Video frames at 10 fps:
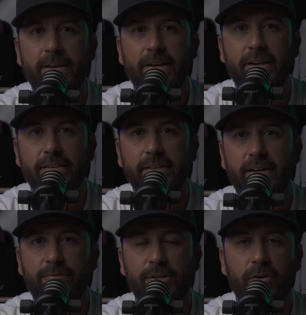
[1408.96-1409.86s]
And then
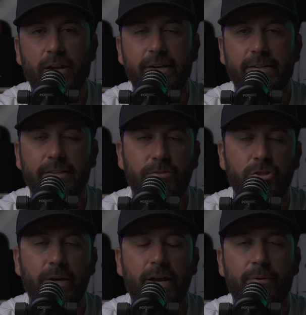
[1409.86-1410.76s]
if they don't like it,
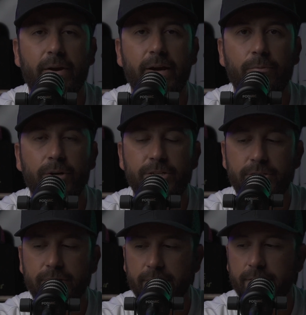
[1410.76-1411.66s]
too bad, right?
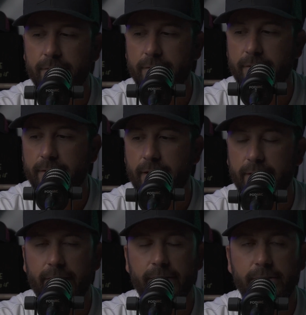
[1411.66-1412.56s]
Which I
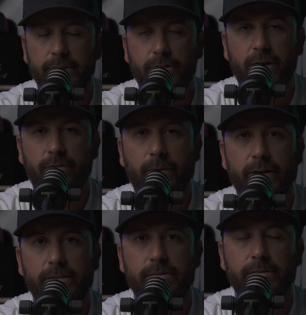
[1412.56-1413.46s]
get it. You know,
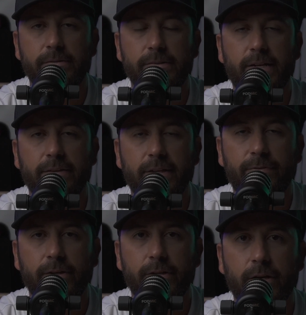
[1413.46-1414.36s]
everybody's got a
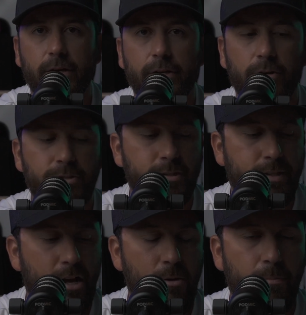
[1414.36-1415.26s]
different coaching
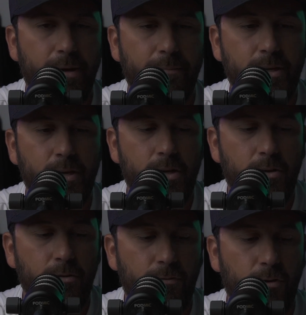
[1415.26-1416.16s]
style. But
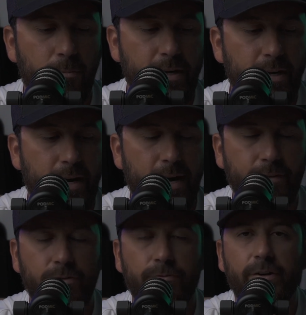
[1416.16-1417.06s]
for me, I
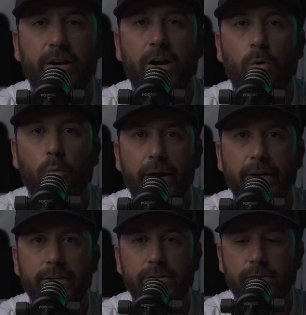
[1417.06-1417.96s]
had to figure out
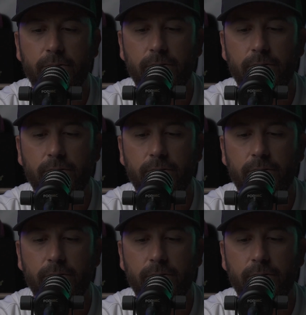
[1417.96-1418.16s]
ways